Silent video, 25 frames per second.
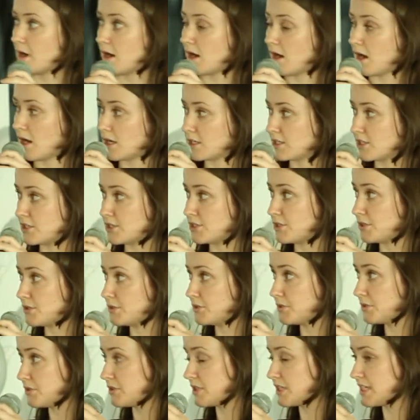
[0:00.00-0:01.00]

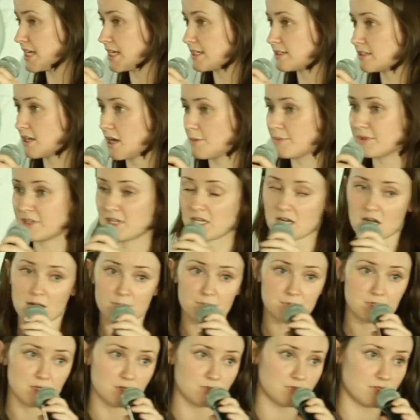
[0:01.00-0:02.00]
onto the desktop, and then
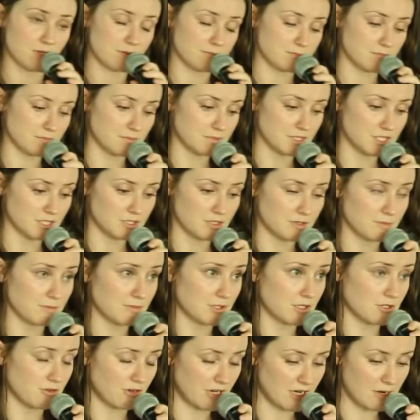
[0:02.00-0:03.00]
upload them to
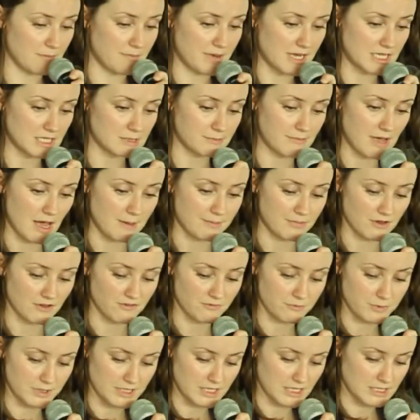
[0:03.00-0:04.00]
create a base map
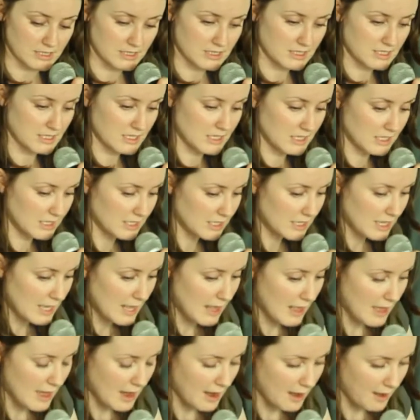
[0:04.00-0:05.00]
of Benin City
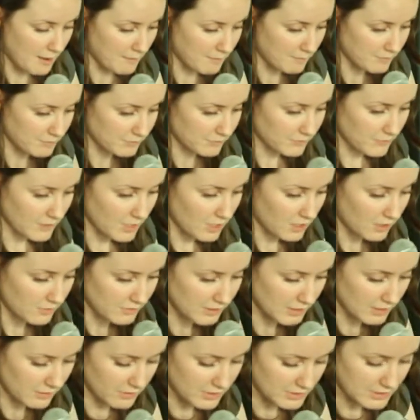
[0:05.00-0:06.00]
on
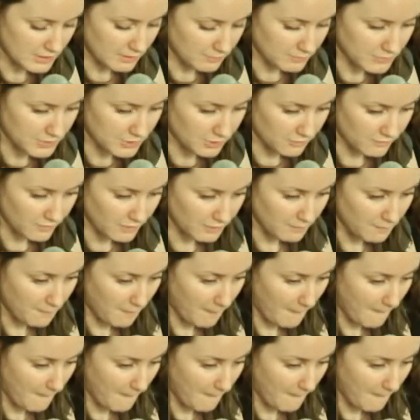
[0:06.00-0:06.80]
the OSM server.